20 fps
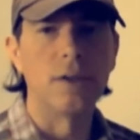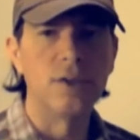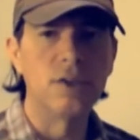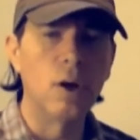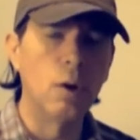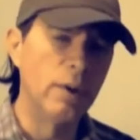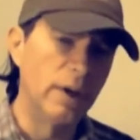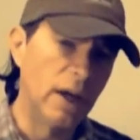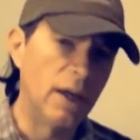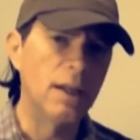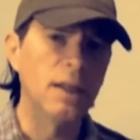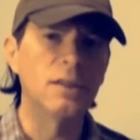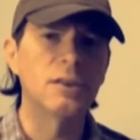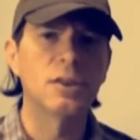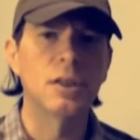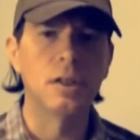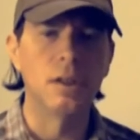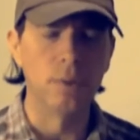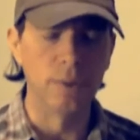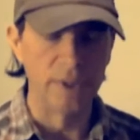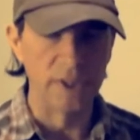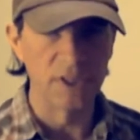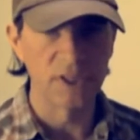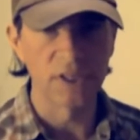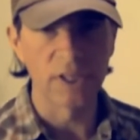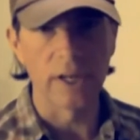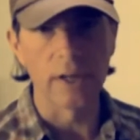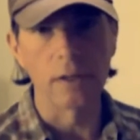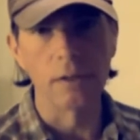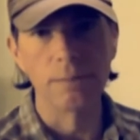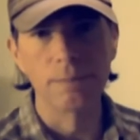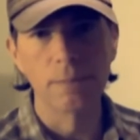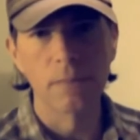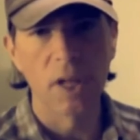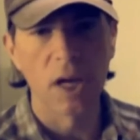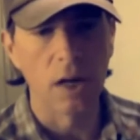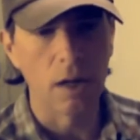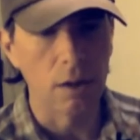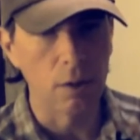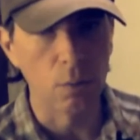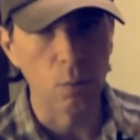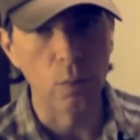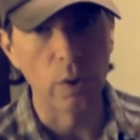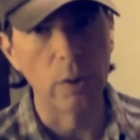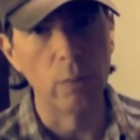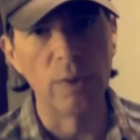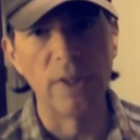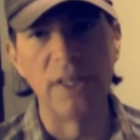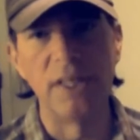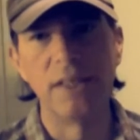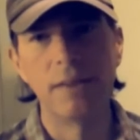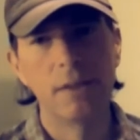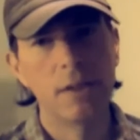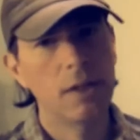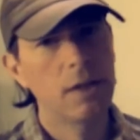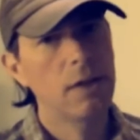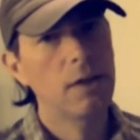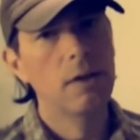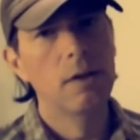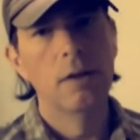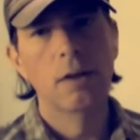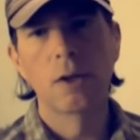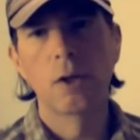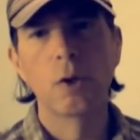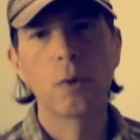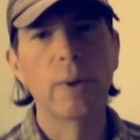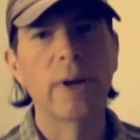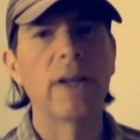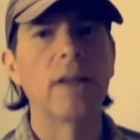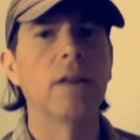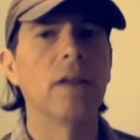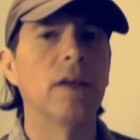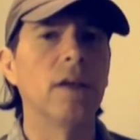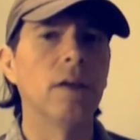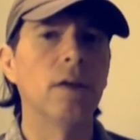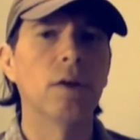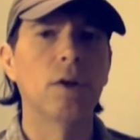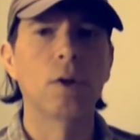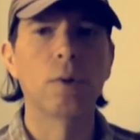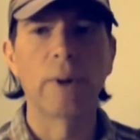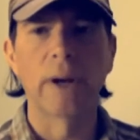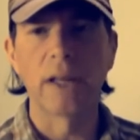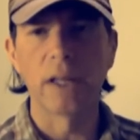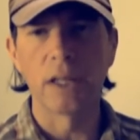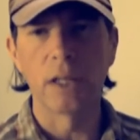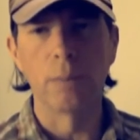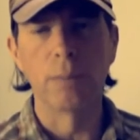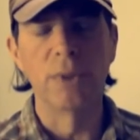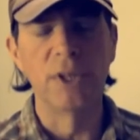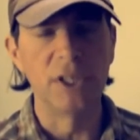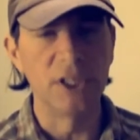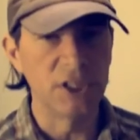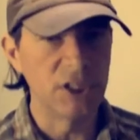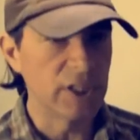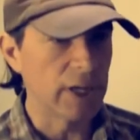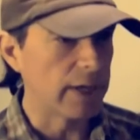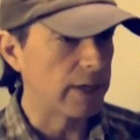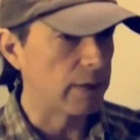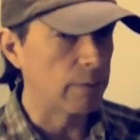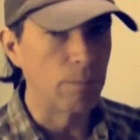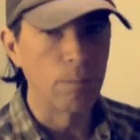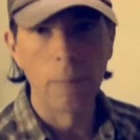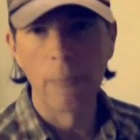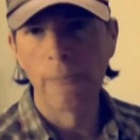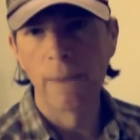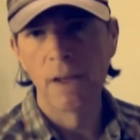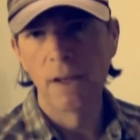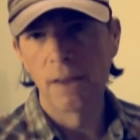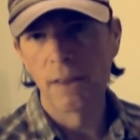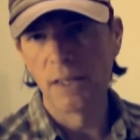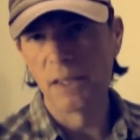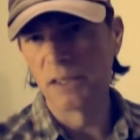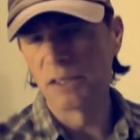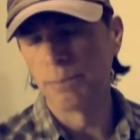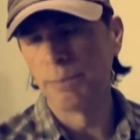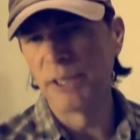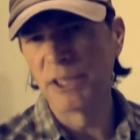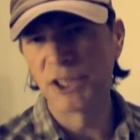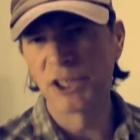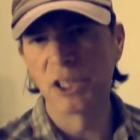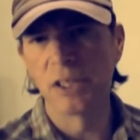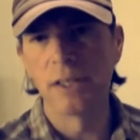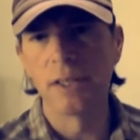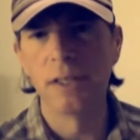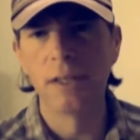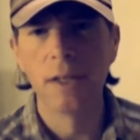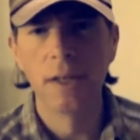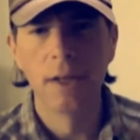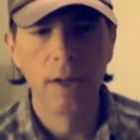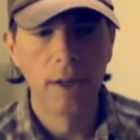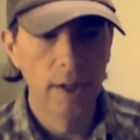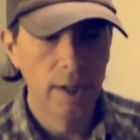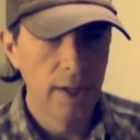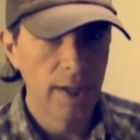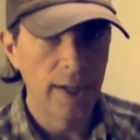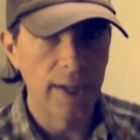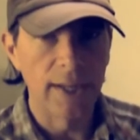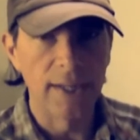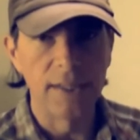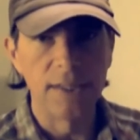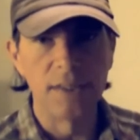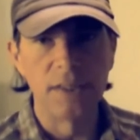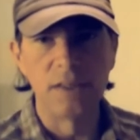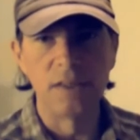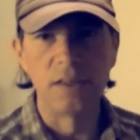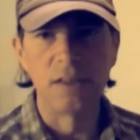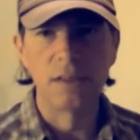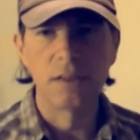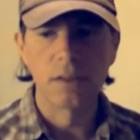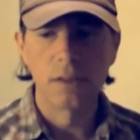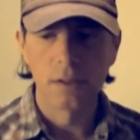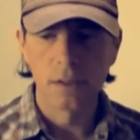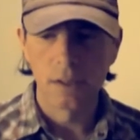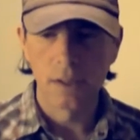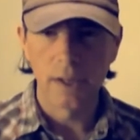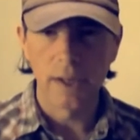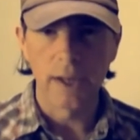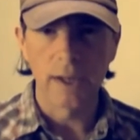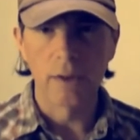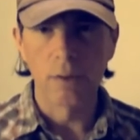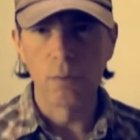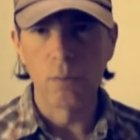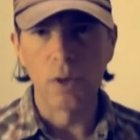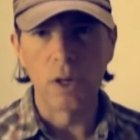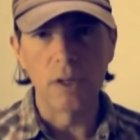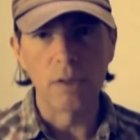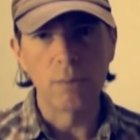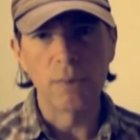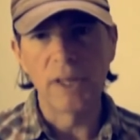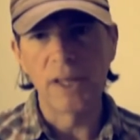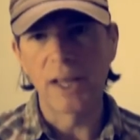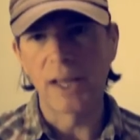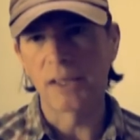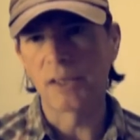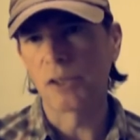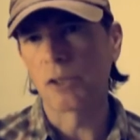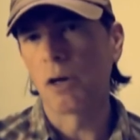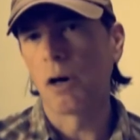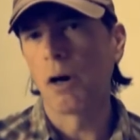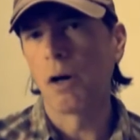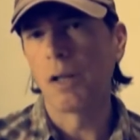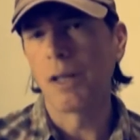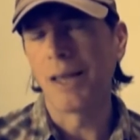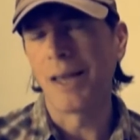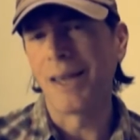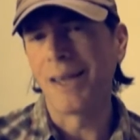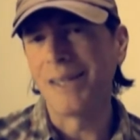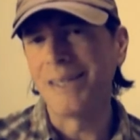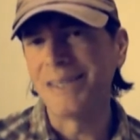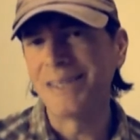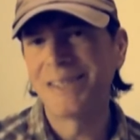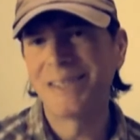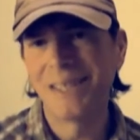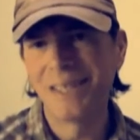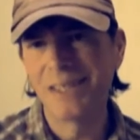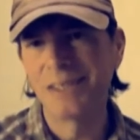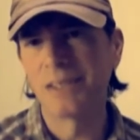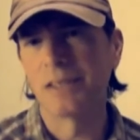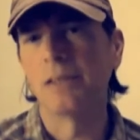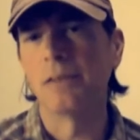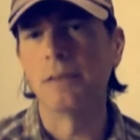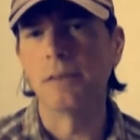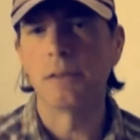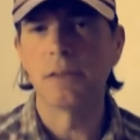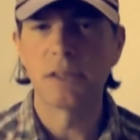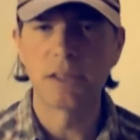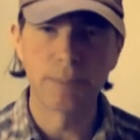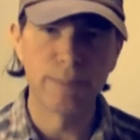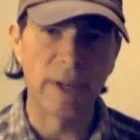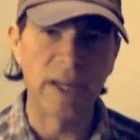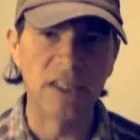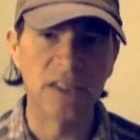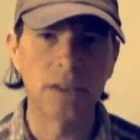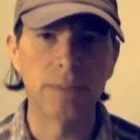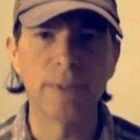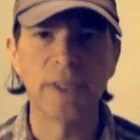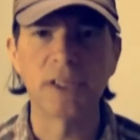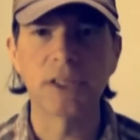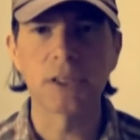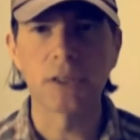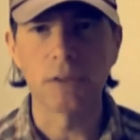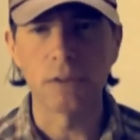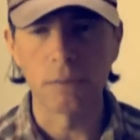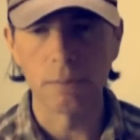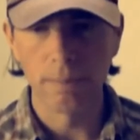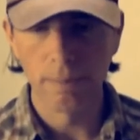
donating to LunarSail. We would greatly, greatly appreciate it. This mission is what we like to call a citizen space mission.